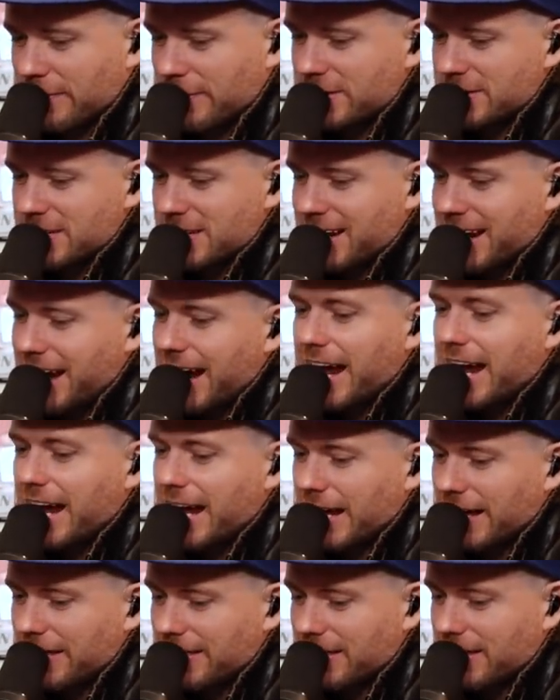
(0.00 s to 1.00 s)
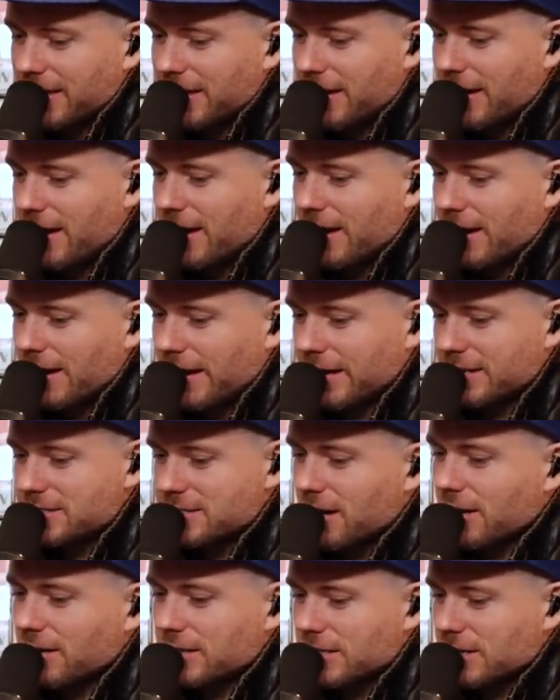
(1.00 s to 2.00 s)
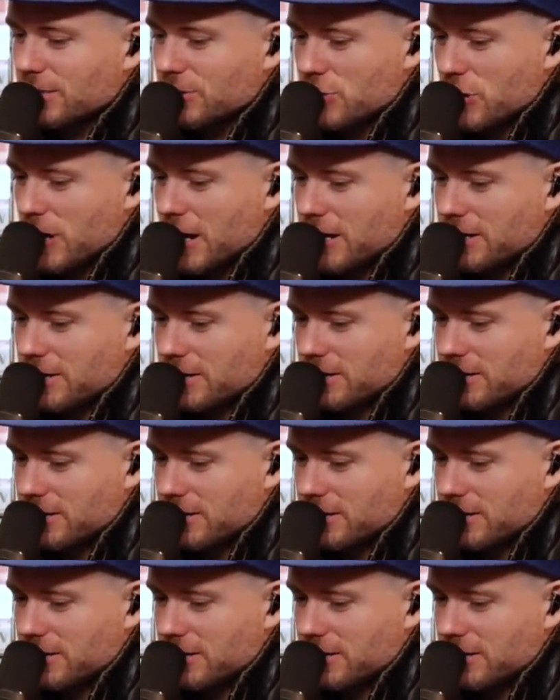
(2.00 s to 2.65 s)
Was it A, his dog Deirdre ate